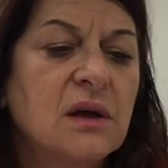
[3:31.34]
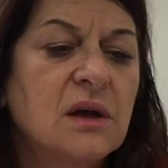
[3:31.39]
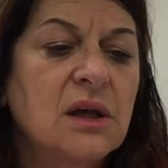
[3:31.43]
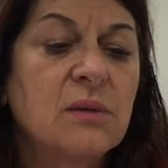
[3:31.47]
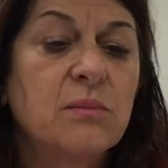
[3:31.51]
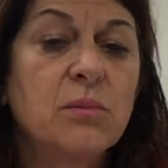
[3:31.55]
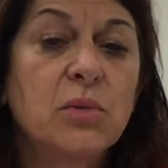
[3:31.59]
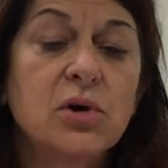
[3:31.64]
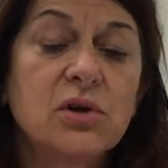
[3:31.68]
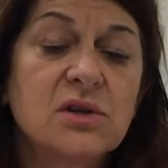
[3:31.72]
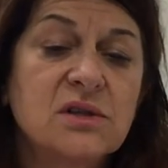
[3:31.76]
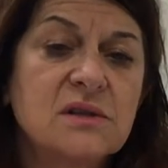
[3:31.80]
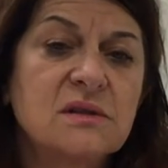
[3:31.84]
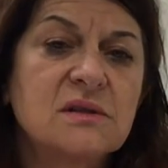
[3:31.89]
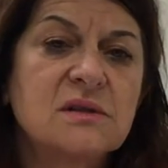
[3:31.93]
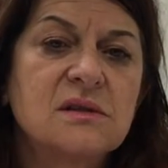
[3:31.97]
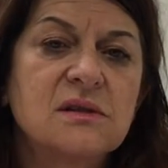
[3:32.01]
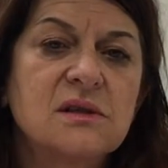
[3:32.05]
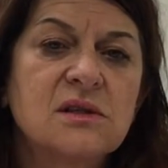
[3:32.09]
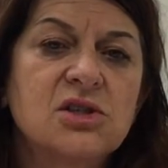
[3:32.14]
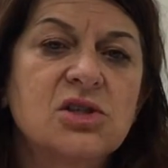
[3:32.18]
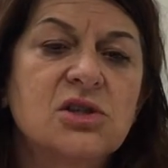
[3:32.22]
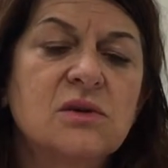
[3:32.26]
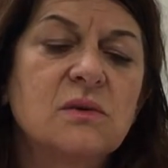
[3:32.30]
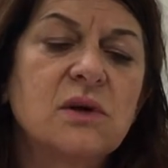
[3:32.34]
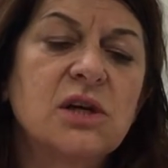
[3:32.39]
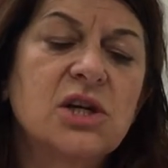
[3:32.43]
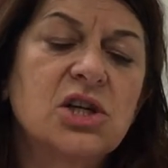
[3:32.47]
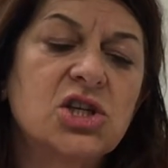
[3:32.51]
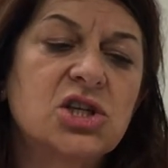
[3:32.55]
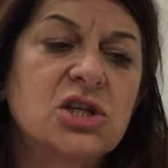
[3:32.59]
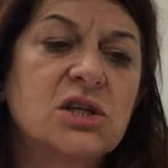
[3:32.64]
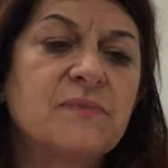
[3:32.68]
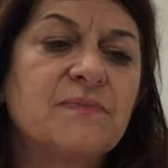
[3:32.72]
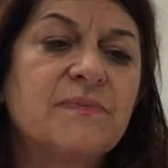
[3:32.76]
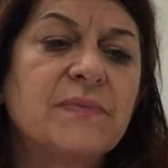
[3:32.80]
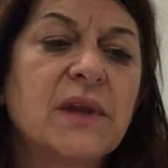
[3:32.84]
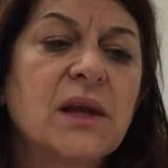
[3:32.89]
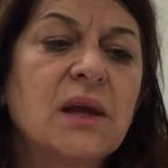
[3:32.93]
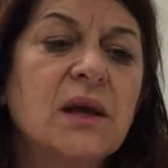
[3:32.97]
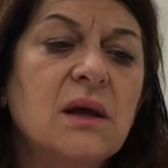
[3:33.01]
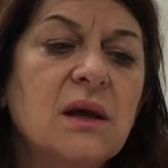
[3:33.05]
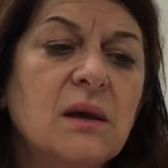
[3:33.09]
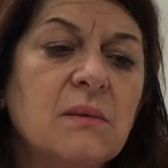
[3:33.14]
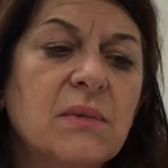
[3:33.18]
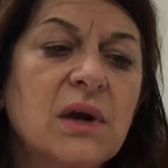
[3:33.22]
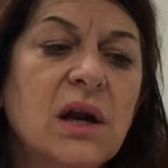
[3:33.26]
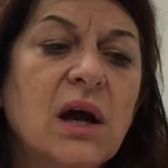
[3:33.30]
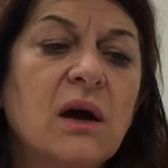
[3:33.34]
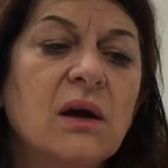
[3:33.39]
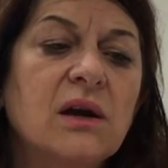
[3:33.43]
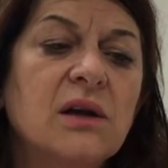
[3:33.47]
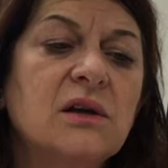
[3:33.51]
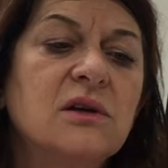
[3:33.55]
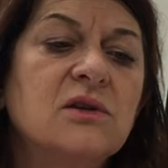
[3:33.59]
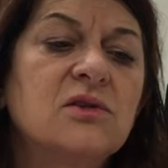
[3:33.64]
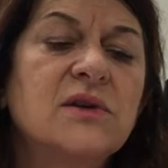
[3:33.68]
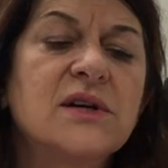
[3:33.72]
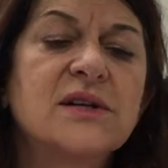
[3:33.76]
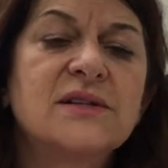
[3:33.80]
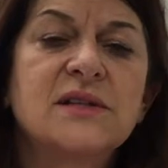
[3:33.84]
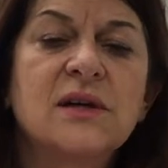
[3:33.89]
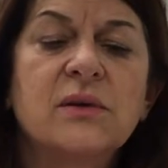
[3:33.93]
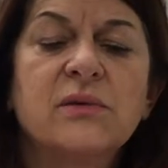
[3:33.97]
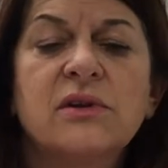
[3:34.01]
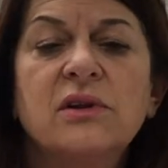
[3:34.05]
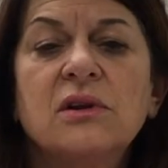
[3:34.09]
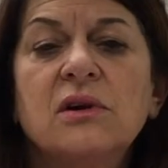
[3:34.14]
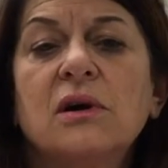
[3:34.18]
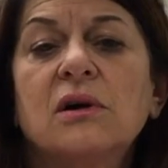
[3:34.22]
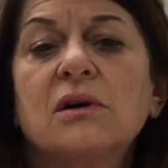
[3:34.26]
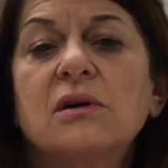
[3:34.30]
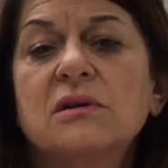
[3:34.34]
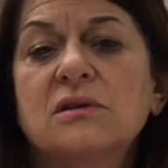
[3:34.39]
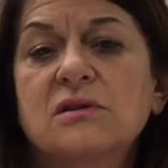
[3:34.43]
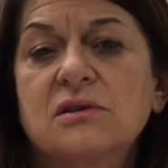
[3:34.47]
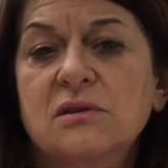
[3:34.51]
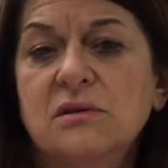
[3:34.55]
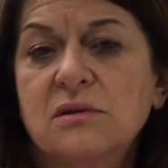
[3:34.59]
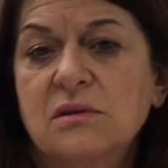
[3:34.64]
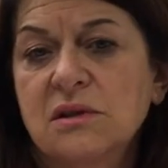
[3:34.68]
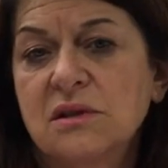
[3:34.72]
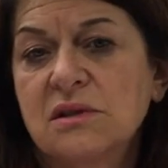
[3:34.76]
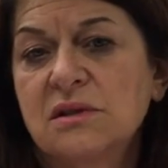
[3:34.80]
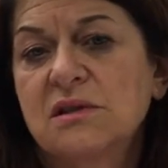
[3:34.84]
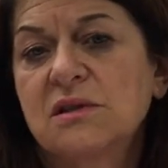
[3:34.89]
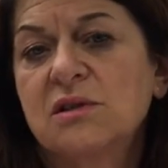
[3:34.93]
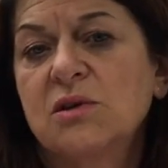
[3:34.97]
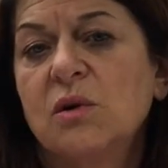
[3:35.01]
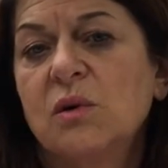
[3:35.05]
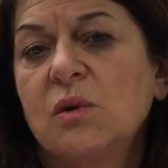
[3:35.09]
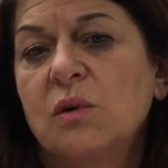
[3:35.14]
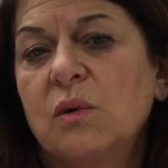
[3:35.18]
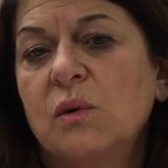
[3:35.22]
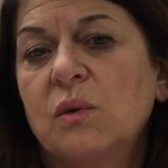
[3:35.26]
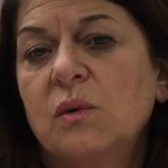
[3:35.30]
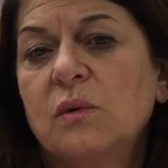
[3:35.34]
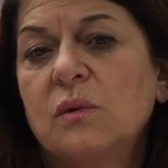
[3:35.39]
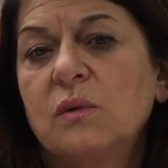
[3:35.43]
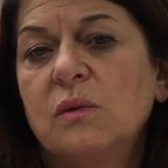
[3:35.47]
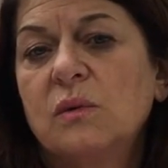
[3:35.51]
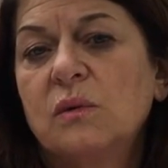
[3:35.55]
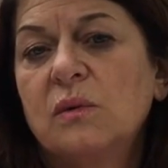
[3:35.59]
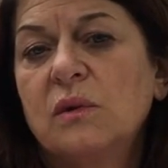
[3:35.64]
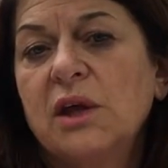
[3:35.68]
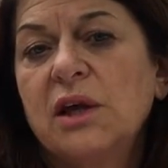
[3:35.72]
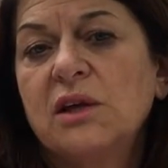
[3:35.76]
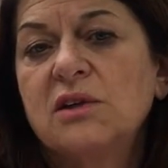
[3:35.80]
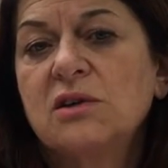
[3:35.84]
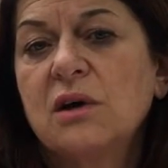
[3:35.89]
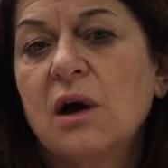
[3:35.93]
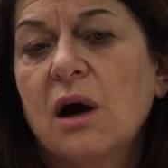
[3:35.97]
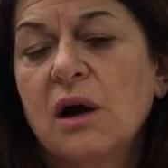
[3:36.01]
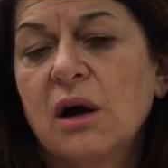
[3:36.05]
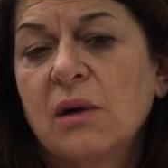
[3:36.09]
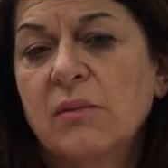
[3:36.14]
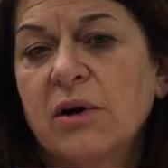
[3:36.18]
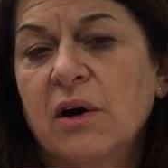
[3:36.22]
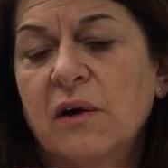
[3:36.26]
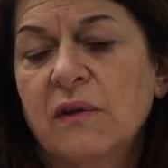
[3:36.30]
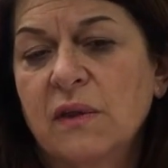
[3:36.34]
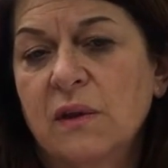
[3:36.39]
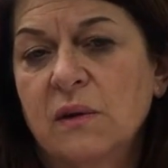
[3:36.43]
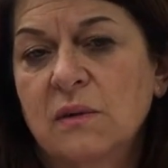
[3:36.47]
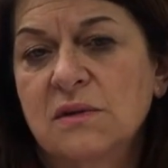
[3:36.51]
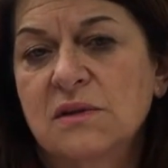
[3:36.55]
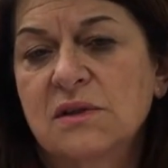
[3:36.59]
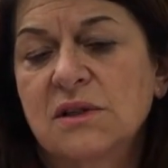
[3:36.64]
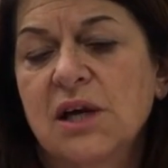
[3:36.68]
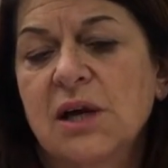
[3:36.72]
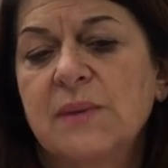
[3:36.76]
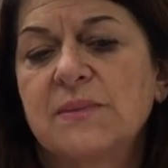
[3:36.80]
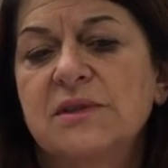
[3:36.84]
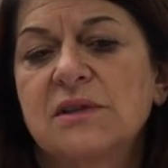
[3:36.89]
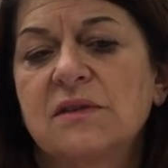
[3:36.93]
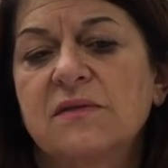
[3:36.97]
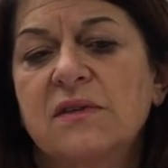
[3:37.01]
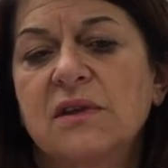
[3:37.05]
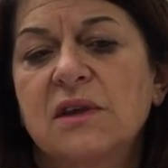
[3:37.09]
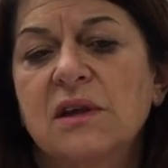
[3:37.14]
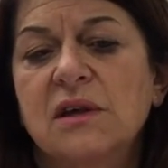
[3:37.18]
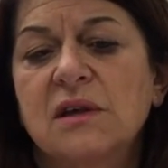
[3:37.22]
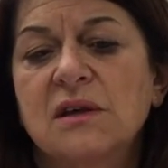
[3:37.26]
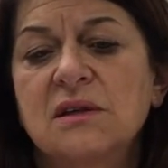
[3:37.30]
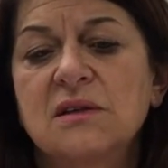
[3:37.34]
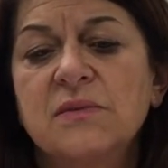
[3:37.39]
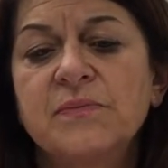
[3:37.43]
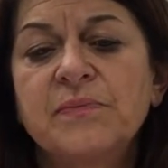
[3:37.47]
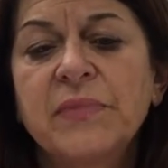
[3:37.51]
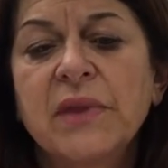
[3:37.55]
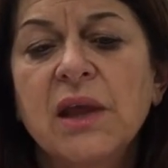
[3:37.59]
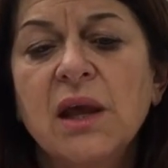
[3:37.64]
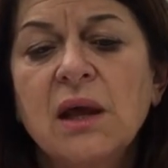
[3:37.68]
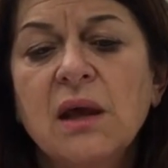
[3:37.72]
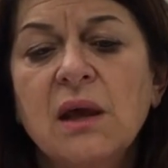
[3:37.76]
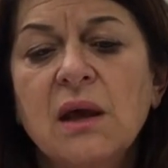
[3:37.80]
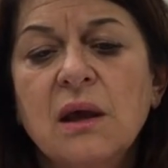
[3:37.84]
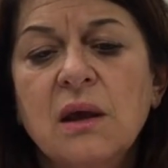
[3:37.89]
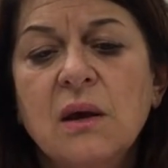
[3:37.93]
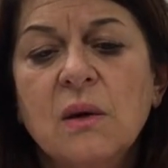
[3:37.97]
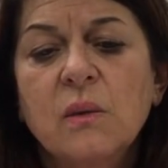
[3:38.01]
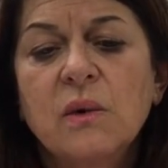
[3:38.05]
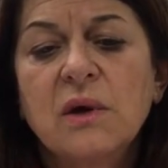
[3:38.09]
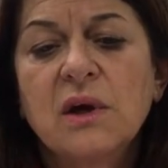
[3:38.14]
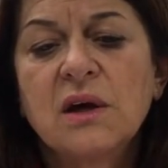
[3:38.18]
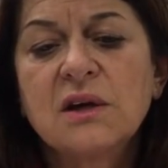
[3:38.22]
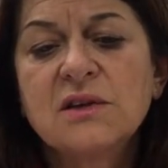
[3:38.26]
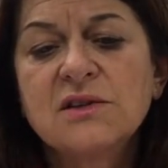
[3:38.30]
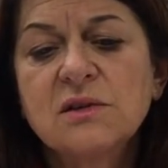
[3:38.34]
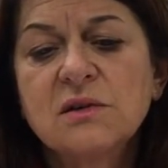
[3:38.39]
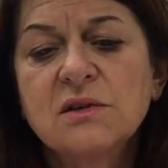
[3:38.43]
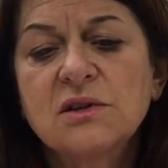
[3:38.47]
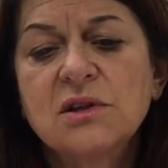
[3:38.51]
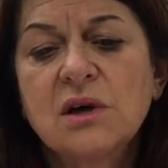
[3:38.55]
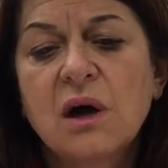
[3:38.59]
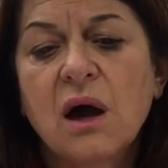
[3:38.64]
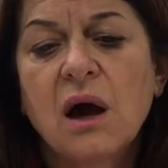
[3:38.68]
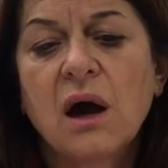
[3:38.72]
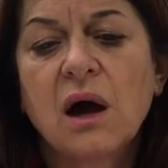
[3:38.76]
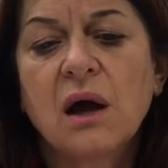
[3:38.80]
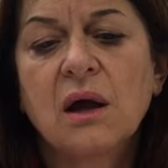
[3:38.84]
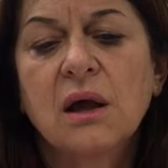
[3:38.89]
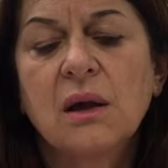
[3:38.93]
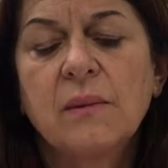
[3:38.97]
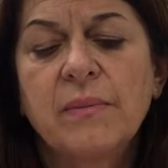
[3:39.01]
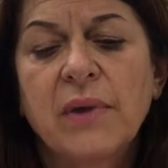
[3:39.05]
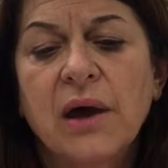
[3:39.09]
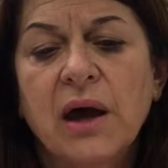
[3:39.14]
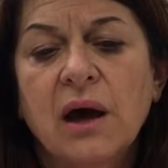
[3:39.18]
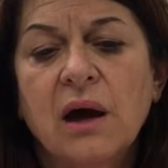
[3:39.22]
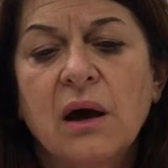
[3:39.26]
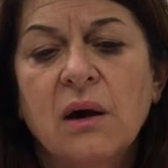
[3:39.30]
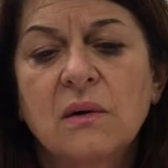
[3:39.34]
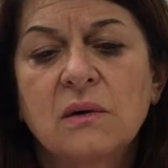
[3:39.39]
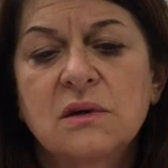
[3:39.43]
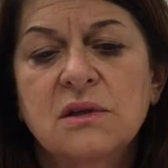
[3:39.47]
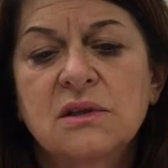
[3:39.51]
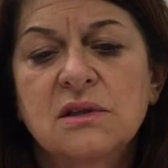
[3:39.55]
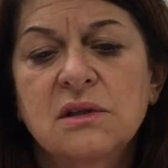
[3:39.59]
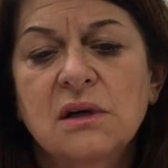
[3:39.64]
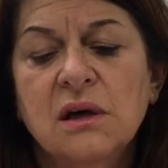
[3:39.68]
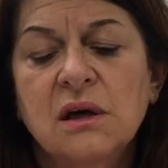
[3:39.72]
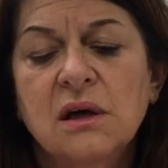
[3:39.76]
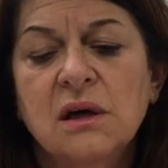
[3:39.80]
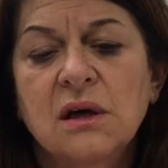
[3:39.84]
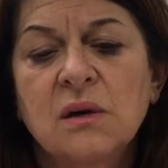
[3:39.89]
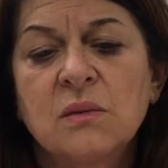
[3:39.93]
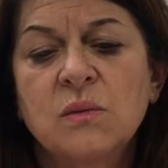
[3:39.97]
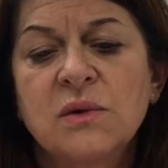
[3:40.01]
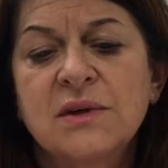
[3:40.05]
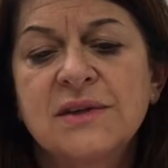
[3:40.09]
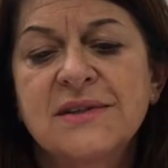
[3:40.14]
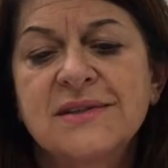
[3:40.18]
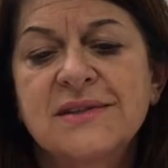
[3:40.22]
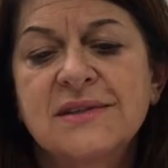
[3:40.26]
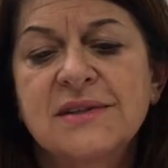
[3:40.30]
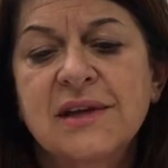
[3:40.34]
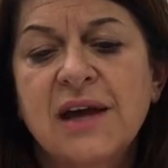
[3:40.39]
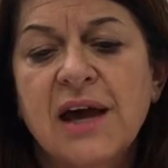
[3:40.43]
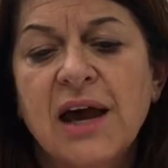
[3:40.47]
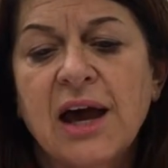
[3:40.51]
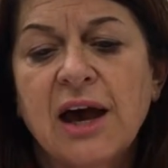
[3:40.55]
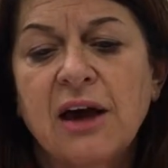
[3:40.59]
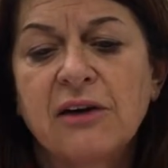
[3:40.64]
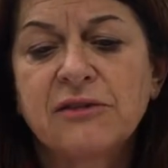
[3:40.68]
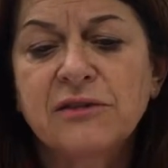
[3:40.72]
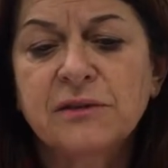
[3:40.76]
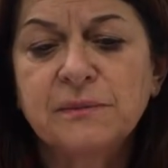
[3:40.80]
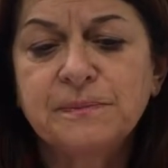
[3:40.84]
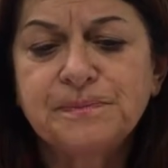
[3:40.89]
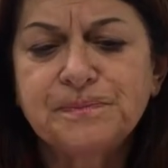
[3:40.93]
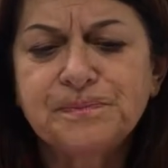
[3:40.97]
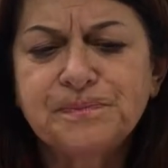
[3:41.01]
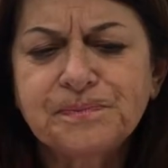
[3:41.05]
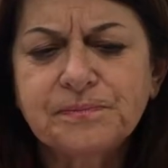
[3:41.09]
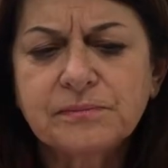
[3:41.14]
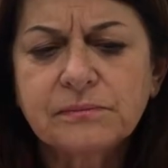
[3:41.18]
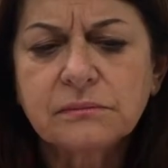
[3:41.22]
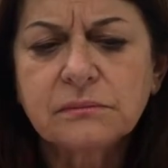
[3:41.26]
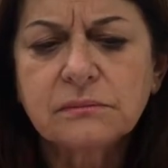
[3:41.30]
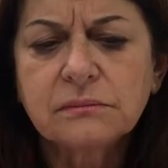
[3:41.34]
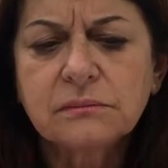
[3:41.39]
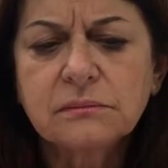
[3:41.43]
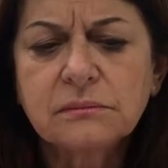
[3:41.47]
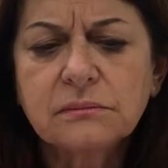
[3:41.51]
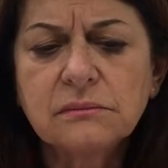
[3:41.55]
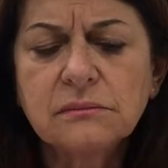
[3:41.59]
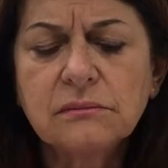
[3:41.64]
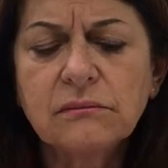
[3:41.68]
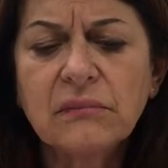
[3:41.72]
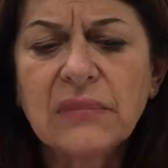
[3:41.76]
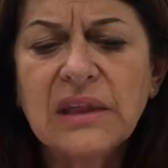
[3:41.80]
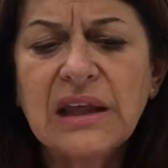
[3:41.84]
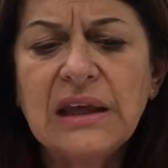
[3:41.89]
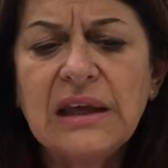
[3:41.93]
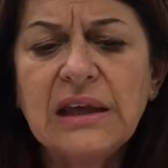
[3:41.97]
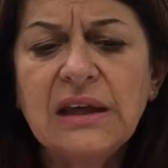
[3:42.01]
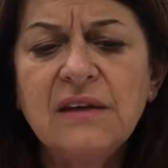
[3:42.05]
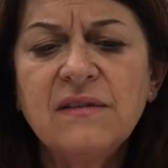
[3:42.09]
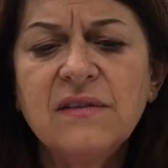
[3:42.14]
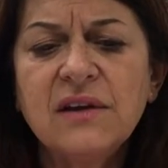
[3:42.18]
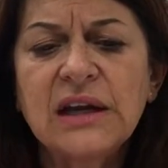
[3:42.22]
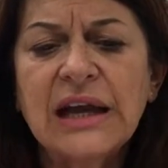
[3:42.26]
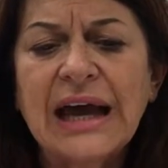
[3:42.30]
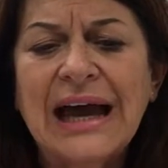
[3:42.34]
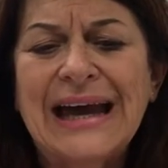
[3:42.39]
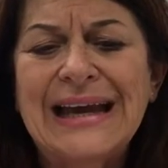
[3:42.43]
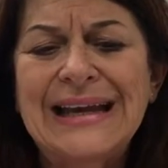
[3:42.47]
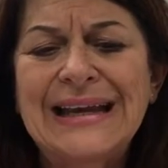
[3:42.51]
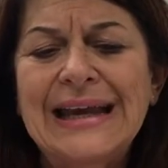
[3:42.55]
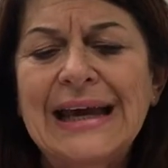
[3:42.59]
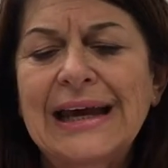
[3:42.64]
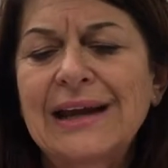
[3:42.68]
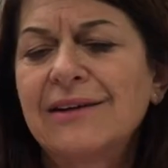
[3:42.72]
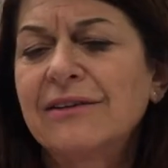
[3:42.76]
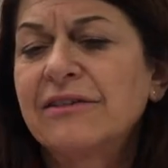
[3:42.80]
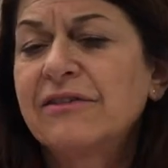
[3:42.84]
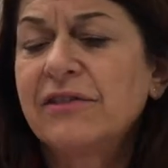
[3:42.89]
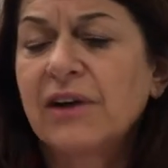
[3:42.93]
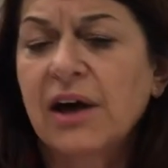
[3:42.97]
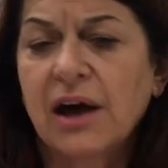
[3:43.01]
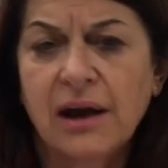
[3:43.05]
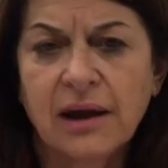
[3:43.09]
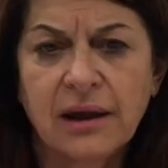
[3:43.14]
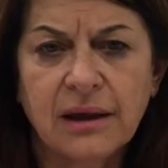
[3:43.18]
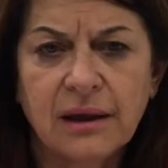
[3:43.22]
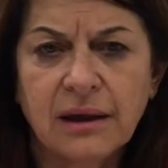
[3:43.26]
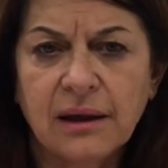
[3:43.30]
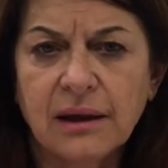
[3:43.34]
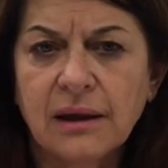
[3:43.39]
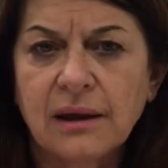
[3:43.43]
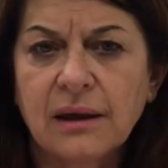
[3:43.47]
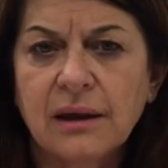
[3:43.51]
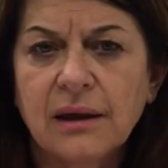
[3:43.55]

emergent situation, but how do you address that with younger students? So they talk about those types of things. We also talk about with staff even identifying,